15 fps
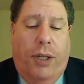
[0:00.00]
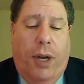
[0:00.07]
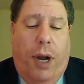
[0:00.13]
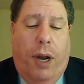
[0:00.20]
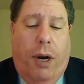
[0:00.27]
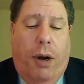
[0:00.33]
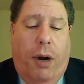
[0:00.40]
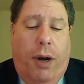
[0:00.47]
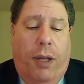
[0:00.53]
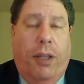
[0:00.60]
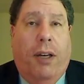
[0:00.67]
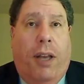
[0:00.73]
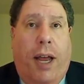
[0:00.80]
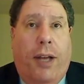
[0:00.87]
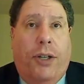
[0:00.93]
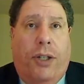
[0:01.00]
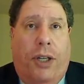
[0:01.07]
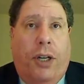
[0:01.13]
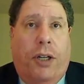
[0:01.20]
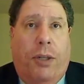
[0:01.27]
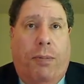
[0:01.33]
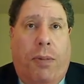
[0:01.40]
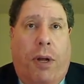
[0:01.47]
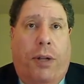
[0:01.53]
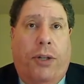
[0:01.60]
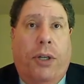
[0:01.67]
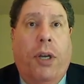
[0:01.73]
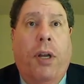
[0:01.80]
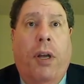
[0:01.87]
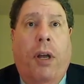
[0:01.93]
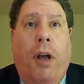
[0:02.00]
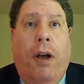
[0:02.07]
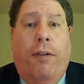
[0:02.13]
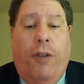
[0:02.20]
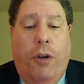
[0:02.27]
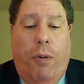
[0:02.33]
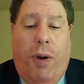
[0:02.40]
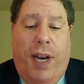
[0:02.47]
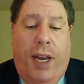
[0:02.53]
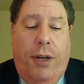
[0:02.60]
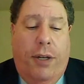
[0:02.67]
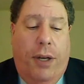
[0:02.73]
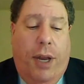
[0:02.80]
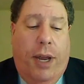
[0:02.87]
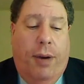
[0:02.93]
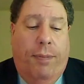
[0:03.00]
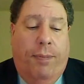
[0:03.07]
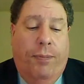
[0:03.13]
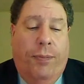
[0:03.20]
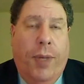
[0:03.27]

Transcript: dollar in the last 6 months of 2010.